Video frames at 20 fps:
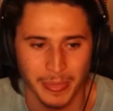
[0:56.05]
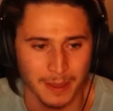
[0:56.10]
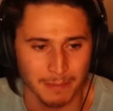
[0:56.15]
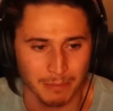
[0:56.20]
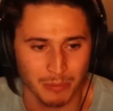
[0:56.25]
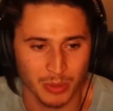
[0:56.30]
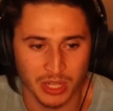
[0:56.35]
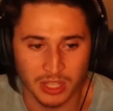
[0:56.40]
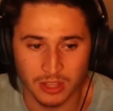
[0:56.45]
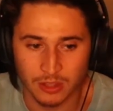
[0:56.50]

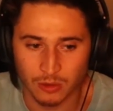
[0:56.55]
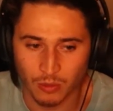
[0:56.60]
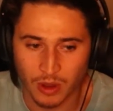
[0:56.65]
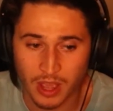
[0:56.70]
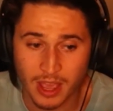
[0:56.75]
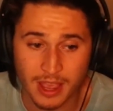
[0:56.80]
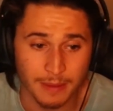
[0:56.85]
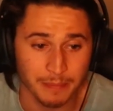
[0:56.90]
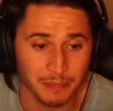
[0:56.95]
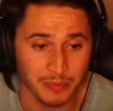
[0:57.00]
But either
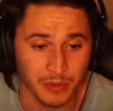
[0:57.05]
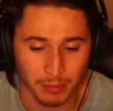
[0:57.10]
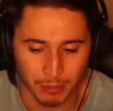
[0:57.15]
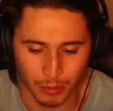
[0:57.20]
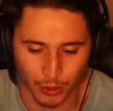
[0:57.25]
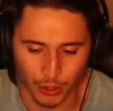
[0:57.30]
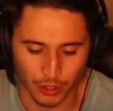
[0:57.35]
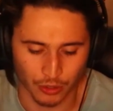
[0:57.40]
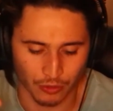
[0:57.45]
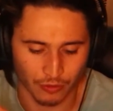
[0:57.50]
way,
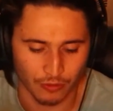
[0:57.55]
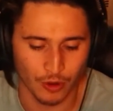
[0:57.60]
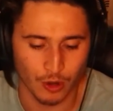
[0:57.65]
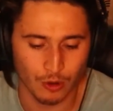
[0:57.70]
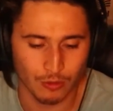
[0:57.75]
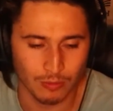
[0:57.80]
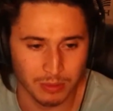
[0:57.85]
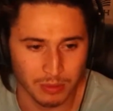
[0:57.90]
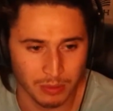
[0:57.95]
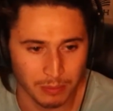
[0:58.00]
put your
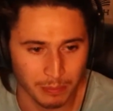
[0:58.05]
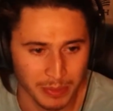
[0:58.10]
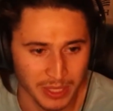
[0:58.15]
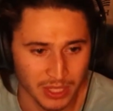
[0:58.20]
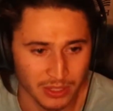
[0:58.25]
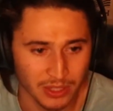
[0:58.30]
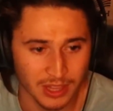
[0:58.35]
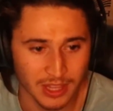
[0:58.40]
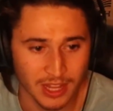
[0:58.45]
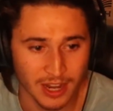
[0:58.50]
phone bill
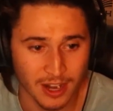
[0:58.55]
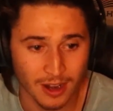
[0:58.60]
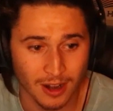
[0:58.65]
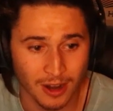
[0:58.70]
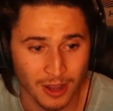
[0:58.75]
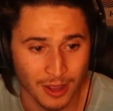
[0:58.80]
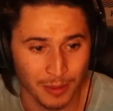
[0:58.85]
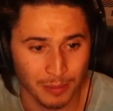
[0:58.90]
in there,